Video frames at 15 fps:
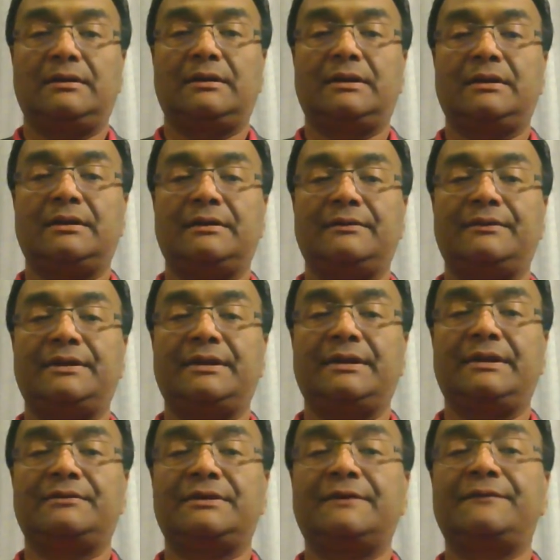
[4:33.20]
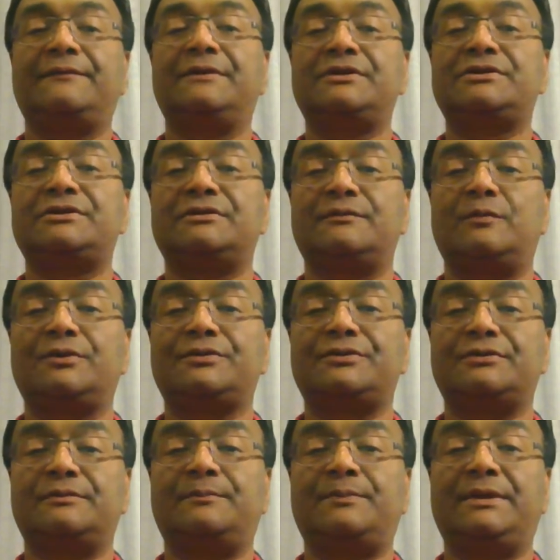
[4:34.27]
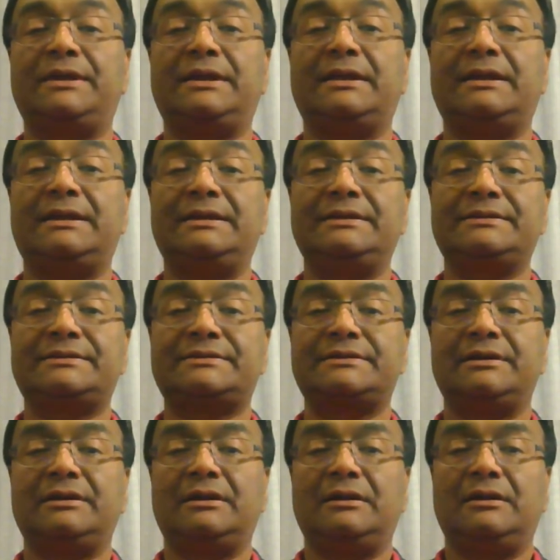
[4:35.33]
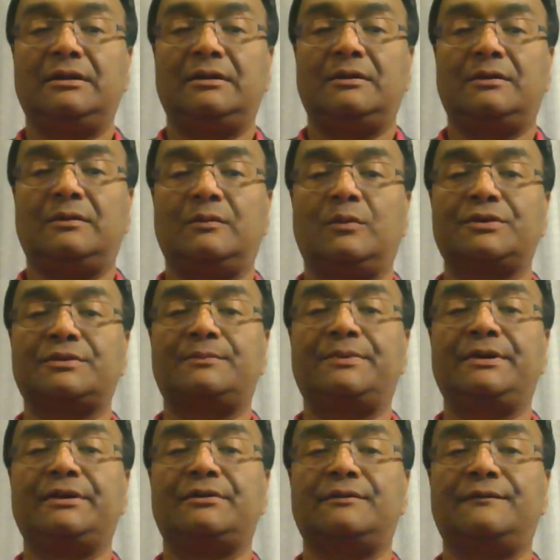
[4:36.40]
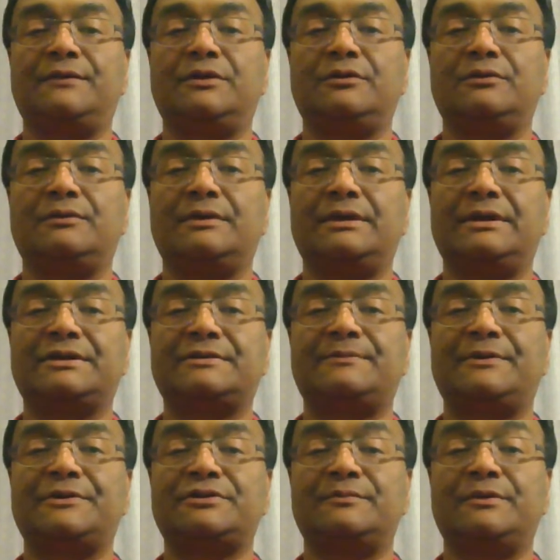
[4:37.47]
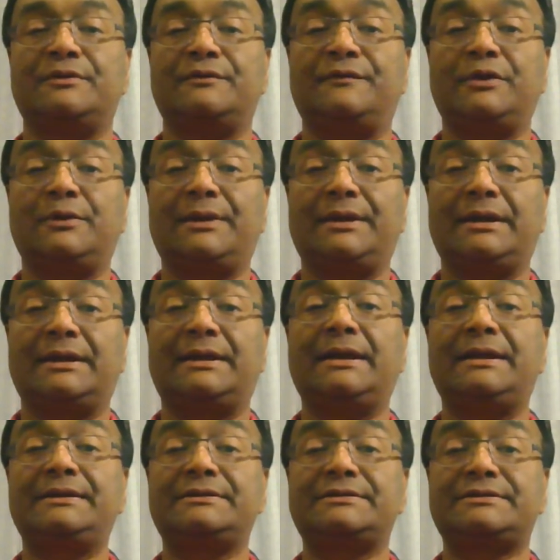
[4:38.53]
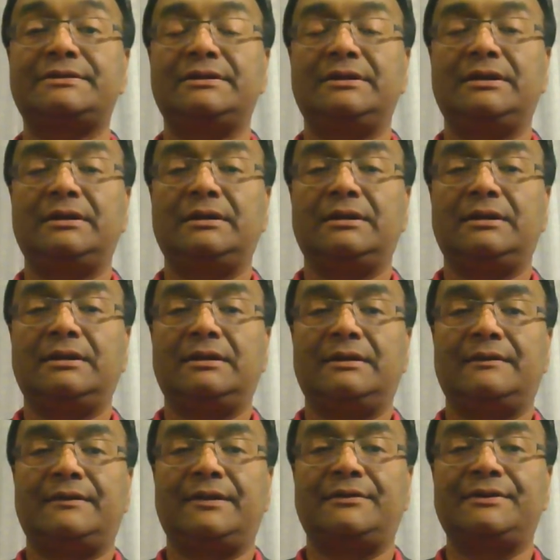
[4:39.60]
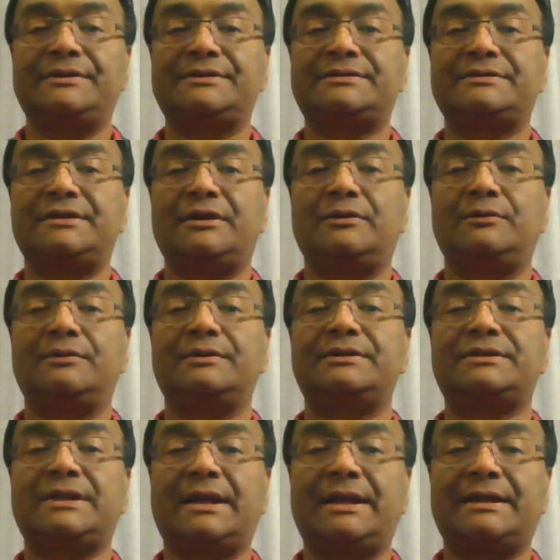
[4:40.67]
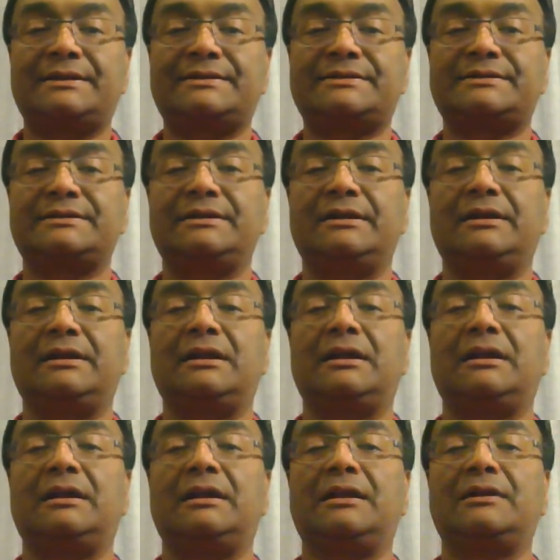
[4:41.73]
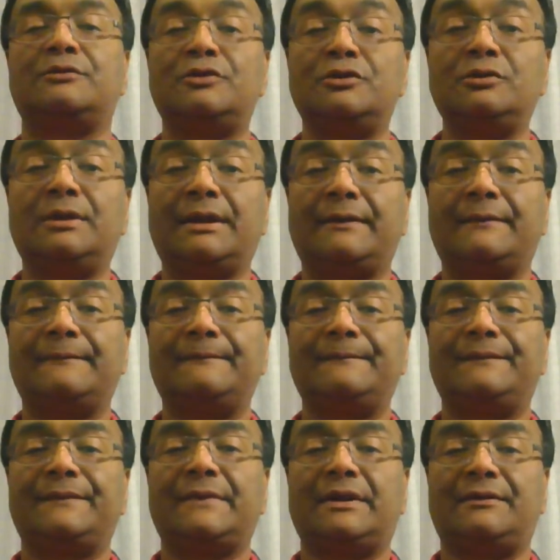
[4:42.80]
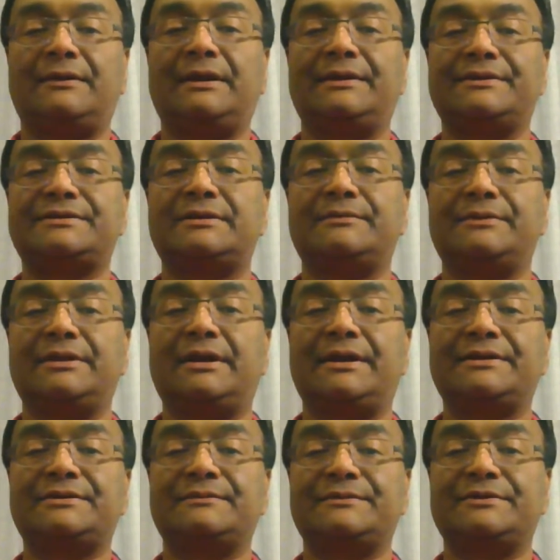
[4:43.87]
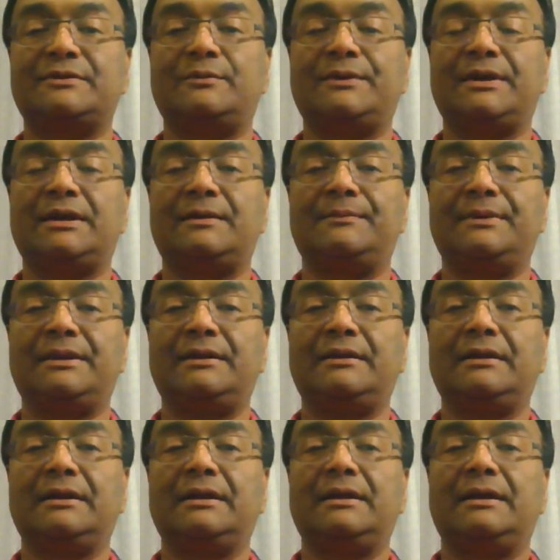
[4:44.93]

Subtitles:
The definition of what a peer is, what a peer review is supposed to be reviewing against. There is no tax ruling around some of the items that we are being